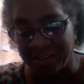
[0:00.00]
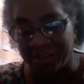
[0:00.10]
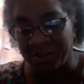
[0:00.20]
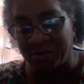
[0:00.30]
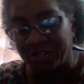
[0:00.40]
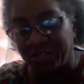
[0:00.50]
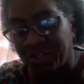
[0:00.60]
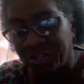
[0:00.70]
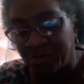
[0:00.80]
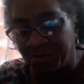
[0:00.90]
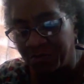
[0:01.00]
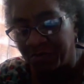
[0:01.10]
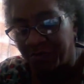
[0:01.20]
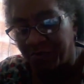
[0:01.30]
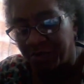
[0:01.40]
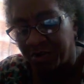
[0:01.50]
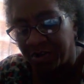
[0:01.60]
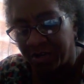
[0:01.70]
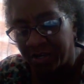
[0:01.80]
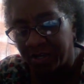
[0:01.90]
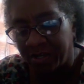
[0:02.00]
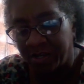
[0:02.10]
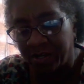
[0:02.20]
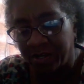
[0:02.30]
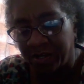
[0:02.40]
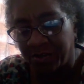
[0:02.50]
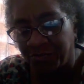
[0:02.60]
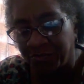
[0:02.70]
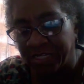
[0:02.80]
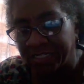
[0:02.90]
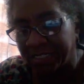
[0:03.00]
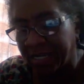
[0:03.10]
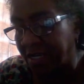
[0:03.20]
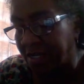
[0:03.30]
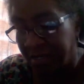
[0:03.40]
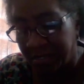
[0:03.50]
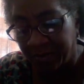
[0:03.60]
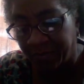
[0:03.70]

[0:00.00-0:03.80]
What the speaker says: Question number 4, recycle.